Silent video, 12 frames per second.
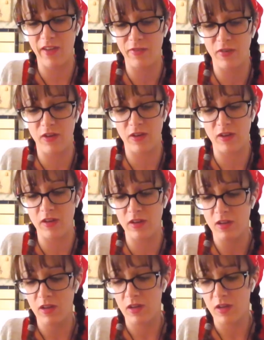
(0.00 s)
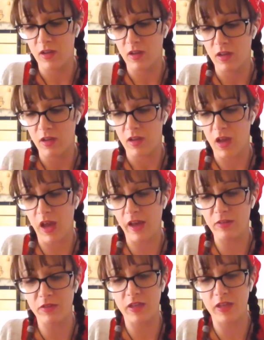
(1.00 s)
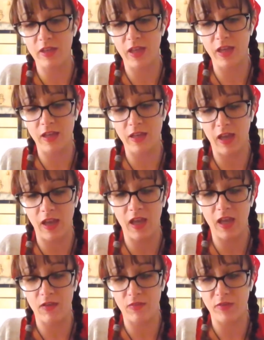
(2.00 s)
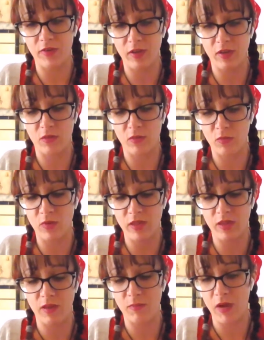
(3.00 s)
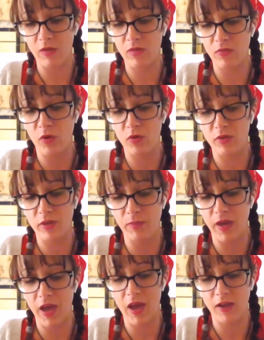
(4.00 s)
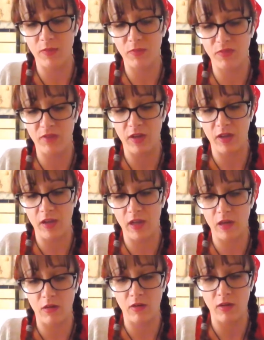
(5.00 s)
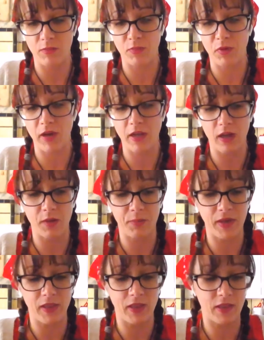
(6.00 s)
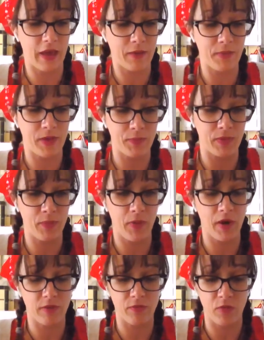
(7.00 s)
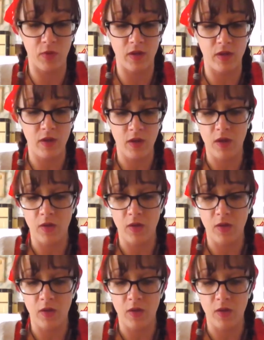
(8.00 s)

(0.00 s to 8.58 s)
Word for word: ever... I don't think they gave to you. With the amount of holding back I'm seeing here and the breakup, I think that might be part of what